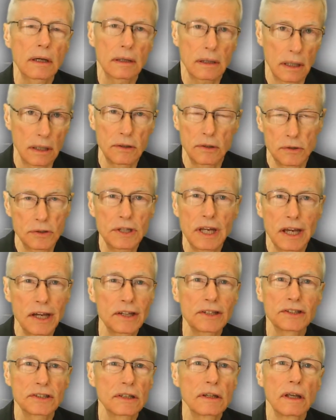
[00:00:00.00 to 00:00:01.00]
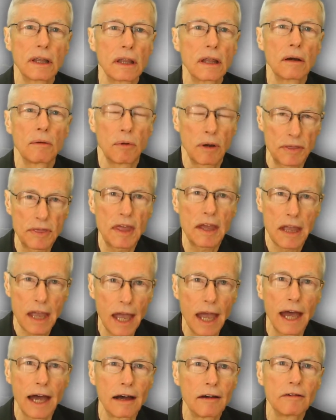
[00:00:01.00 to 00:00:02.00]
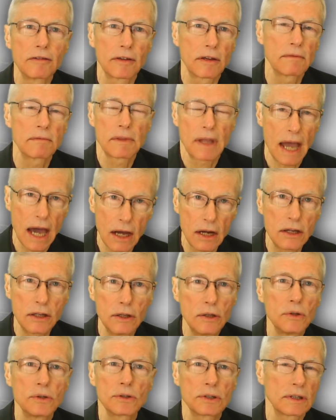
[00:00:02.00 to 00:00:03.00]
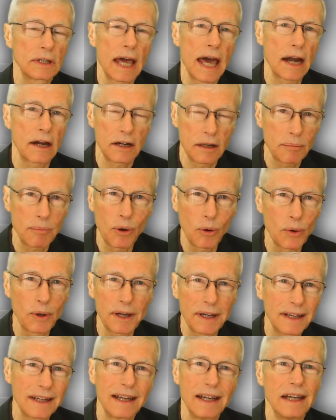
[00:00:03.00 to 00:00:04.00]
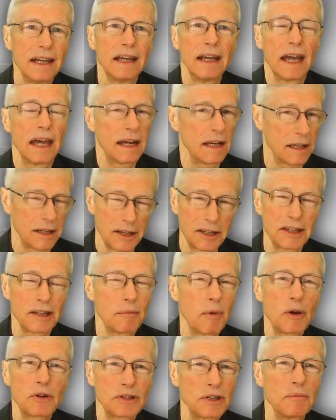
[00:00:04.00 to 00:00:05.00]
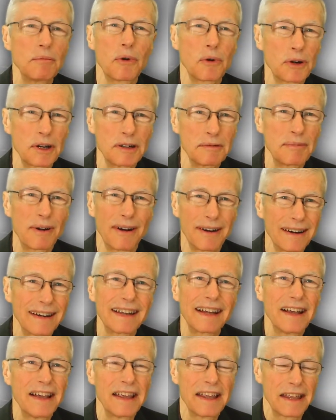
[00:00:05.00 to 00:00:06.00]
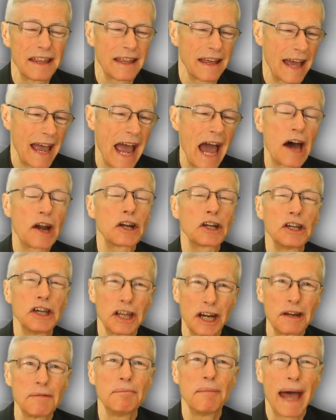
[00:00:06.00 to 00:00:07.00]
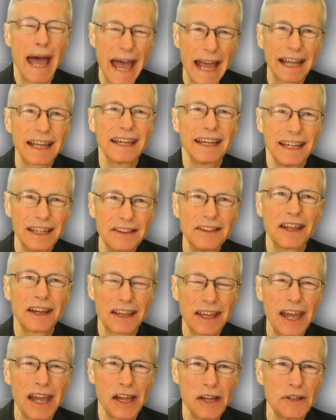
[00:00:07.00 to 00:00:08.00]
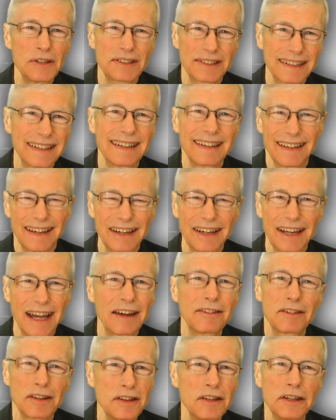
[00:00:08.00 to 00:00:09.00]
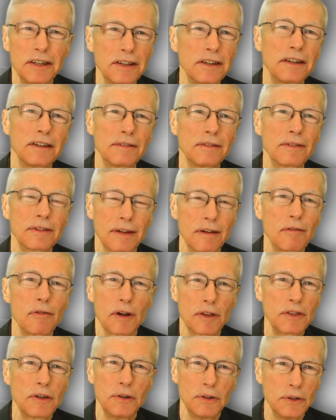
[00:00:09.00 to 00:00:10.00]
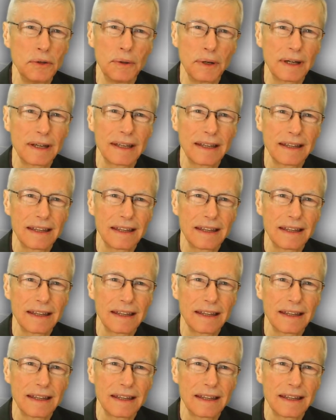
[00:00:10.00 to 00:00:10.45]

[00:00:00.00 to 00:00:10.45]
understands what they have, how to use it, how to deploy it, and again, the most important part, how to get it back in the case after the end of what they're doing.